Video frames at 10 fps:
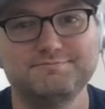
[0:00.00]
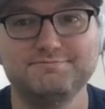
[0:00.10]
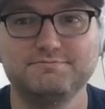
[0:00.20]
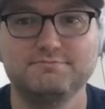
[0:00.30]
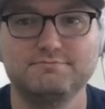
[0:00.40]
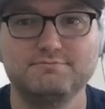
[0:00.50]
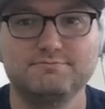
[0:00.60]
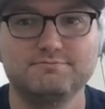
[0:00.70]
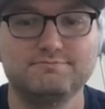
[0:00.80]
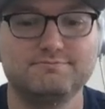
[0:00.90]

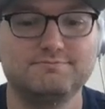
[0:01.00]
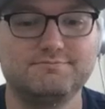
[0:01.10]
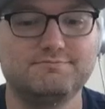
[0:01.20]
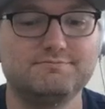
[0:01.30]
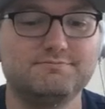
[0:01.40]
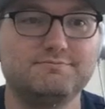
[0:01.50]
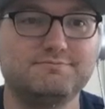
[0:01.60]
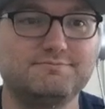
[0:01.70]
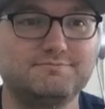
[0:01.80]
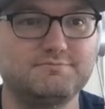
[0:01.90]

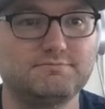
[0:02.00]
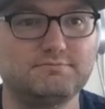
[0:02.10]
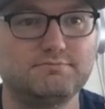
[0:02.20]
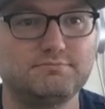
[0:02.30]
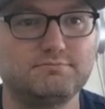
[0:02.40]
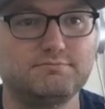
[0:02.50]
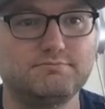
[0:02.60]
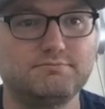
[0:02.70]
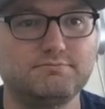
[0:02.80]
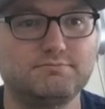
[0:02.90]

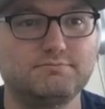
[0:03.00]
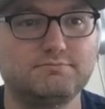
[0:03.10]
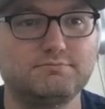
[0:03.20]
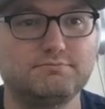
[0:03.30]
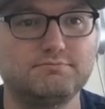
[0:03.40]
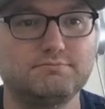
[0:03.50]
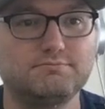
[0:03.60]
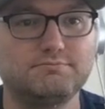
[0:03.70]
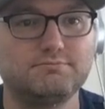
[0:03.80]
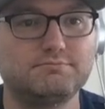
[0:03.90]

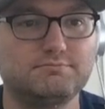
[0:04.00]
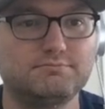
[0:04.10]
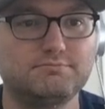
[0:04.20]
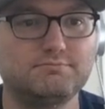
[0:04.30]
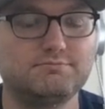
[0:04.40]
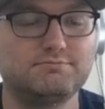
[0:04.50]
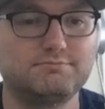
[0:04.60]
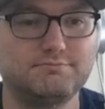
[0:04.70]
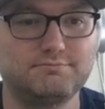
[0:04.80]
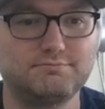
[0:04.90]

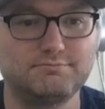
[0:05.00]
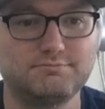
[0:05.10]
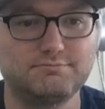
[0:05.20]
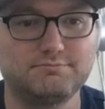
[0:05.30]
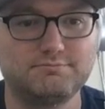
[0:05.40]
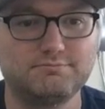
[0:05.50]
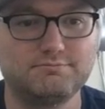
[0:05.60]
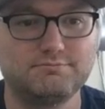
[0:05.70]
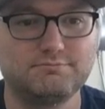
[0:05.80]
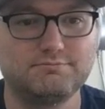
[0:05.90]

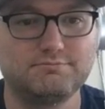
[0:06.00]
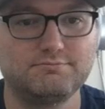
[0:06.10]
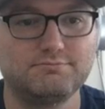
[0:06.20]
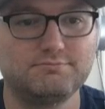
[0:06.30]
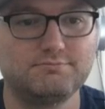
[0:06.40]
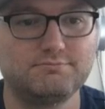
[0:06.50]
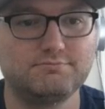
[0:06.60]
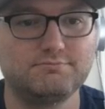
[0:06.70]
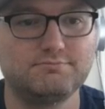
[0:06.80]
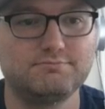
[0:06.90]

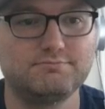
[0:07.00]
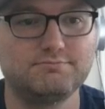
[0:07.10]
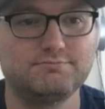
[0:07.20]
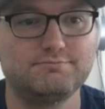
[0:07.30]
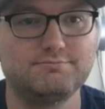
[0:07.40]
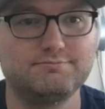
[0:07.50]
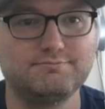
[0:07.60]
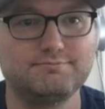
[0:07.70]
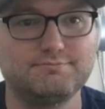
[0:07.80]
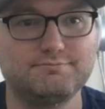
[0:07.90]
(silent)